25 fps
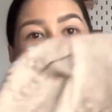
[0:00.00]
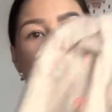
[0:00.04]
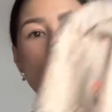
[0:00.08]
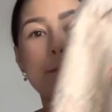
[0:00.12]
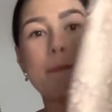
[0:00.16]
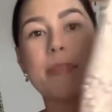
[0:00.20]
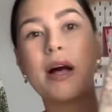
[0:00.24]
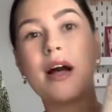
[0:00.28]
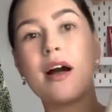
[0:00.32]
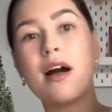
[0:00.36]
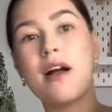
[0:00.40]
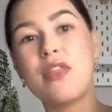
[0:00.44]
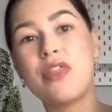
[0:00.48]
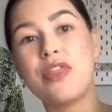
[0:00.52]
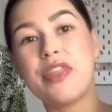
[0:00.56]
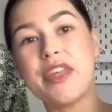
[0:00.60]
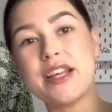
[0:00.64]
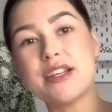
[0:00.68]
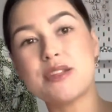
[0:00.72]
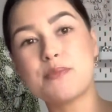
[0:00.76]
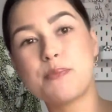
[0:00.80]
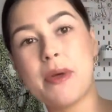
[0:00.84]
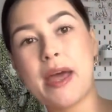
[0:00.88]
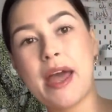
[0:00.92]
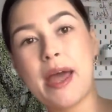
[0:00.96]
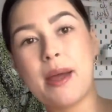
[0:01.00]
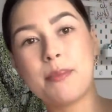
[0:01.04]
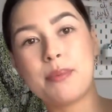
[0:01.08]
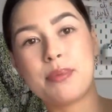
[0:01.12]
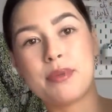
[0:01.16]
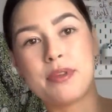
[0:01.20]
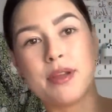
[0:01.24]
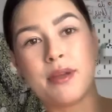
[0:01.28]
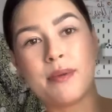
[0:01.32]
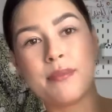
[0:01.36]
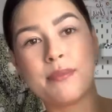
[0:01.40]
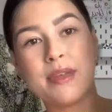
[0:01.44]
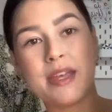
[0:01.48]
But this
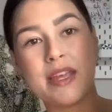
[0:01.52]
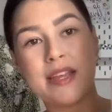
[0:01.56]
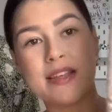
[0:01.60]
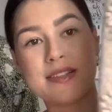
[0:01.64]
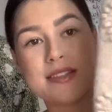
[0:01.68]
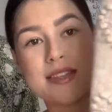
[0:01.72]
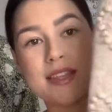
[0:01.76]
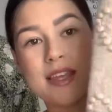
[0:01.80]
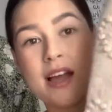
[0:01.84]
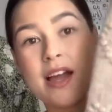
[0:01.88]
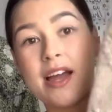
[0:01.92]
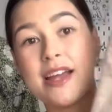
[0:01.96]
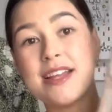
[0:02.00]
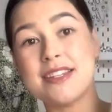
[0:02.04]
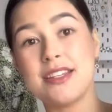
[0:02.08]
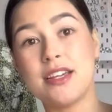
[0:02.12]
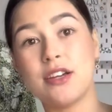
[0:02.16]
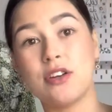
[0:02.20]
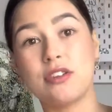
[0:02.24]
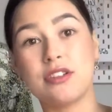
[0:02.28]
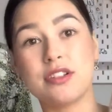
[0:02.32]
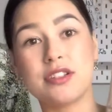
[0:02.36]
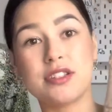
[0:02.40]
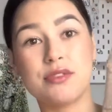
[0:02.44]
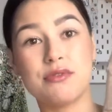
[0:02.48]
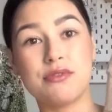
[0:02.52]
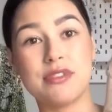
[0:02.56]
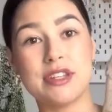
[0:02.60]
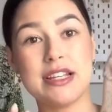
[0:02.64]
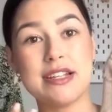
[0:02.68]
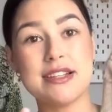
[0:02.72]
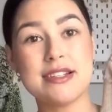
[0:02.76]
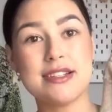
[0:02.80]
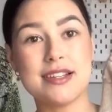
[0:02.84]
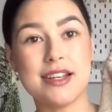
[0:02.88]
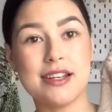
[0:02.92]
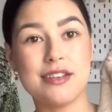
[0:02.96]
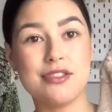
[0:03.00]
peplum is the ideal because it really
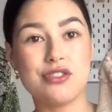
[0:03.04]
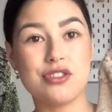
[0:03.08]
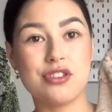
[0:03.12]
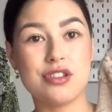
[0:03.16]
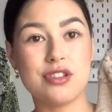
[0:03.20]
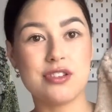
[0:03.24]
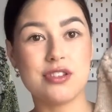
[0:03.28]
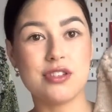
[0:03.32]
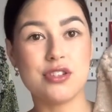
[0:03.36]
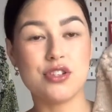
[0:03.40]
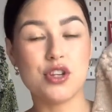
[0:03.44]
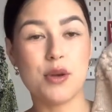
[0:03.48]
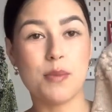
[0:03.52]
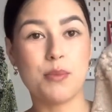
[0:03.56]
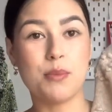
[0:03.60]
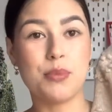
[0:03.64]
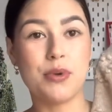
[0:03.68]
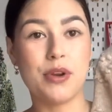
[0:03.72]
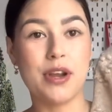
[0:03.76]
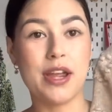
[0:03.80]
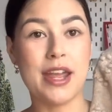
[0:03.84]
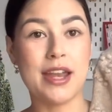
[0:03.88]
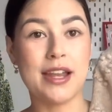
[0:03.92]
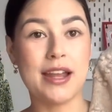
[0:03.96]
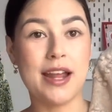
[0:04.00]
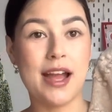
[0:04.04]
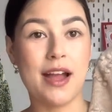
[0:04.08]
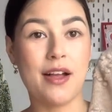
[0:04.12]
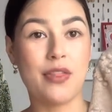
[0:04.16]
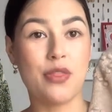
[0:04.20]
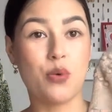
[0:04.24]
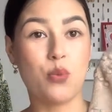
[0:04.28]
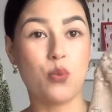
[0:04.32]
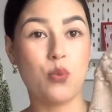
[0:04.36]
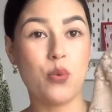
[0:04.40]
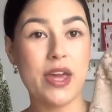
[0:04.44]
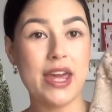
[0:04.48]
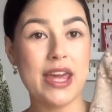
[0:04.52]
cinches the jumper in at
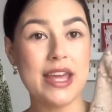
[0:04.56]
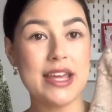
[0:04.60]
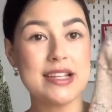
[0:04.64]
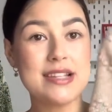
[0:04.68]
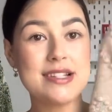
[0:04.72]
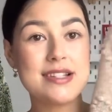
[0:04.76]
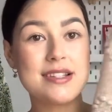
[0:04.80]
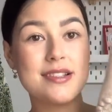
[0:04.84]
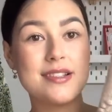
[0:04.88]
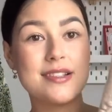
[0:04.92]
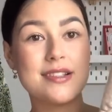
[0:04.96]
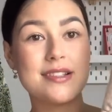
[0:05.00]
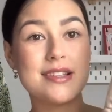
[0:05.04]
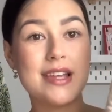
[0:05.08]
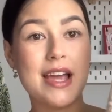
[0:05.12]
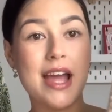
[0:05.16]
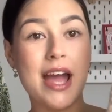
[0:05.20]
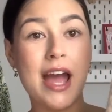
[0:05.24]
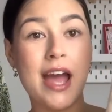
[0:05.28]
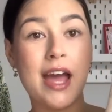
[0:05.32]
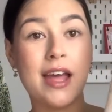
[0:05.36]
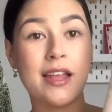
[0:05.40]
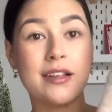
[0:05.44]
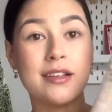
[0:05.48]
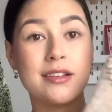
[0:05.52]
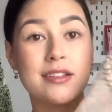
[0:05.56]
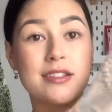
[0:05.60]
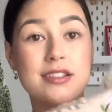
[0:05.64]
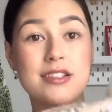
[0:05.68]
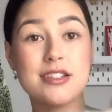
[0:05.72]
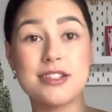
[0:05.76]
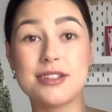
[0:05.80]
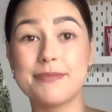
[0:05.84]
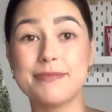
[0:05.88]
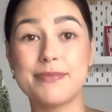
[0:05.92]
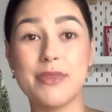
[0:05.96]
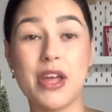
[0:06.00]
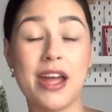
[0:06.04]
the waist, and
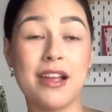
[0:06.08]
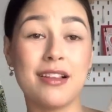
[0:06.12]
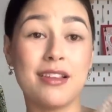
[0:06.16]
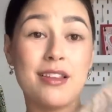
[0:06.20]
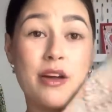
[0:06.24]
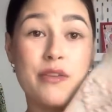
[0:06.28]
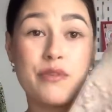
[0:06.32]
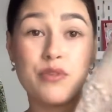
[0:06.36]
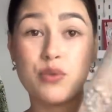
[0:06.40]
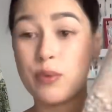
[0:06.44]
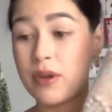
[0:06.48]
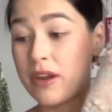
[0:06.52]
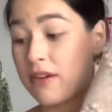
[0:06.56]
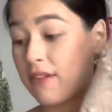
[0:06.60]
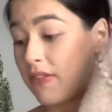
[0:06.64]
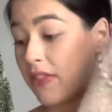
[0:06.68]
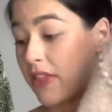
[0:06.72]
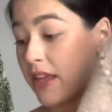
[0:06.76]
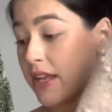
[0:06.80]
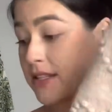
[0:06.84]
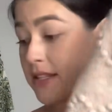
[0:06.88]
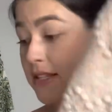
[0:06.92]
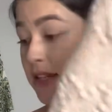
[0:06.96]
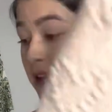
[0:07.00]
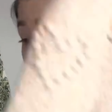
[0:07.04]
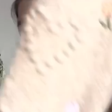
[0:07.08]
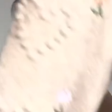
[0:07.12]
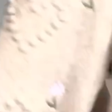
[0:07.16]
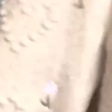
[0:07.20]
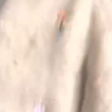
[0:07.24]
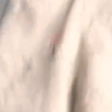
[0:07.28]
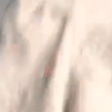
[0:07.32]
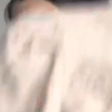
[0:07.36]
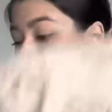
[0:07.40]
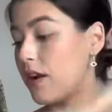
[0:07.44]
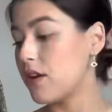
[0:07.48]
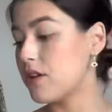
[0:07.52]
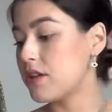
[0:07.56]
I loved wearing this. Now, I
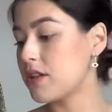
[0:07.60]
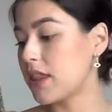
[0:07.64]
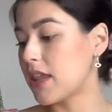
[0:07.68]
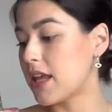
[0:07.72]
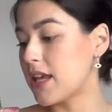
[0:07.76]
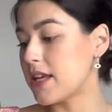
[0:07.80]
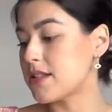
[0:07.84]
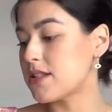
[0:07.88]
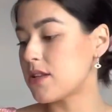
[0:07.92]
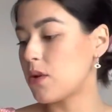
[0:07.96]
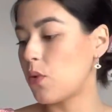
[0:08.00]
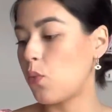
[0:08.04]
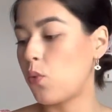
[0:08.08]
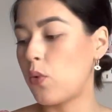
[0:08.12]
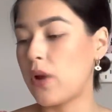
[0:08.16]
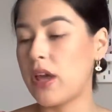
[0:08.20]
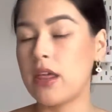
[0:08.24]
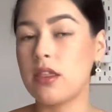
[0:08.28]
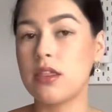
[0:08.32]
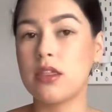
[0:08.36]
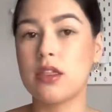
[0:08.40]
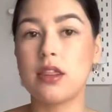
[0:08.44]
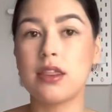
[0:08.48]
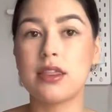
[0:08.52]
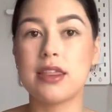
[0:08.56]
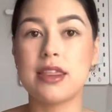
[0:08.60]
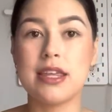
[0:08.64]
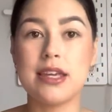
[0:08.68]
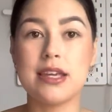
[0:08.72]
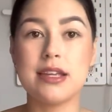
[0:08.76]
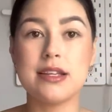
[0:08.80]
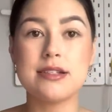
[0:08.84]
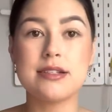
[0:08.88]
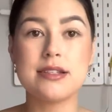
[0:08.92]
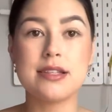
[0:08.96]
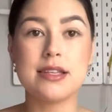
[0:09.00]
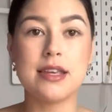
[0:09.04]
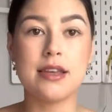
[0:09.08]
paired this with
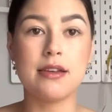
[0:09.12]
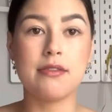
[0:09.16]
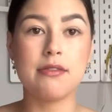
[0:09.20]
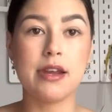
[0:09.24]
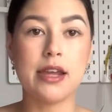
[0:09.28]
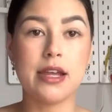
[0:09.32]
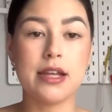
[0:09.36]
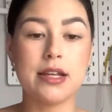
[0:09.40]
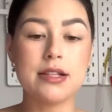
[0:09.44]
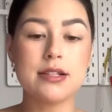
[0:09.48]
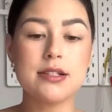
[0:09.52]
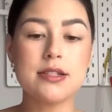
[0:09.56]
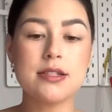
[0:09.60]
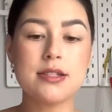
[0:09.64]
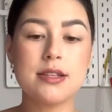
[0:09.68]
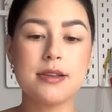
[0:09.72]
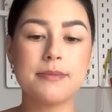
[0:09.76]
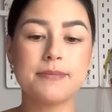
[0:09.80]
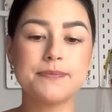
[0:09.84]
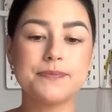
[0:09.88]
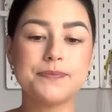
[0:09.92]
these earrings,